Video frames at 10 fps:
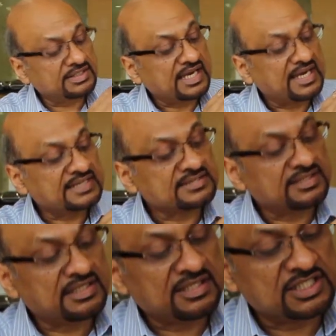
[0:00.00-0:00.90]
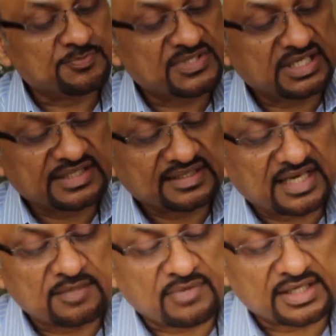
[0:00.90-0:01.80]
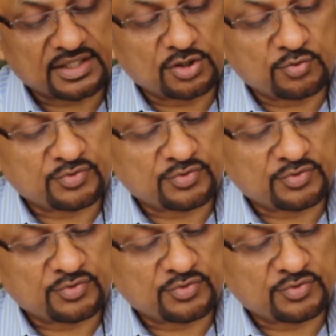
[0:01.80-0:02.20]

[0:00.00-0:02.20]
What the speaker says: it has a special tactile marking